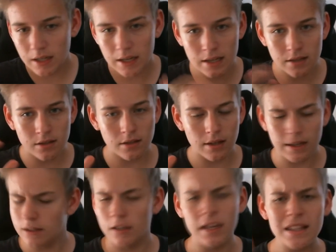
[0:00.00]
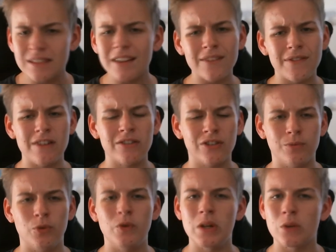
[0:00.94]
It's not a very good
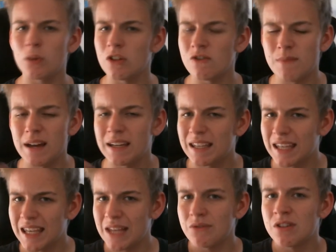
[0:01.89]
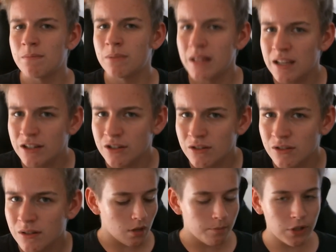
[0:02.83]
movie. It's one of my guilty pleasures.
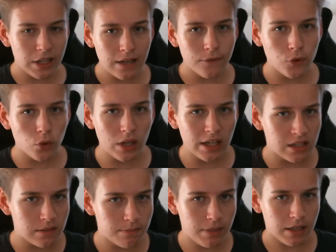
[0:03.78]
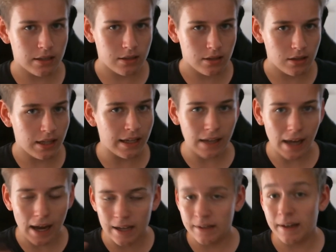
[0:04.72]
But if you expect, like I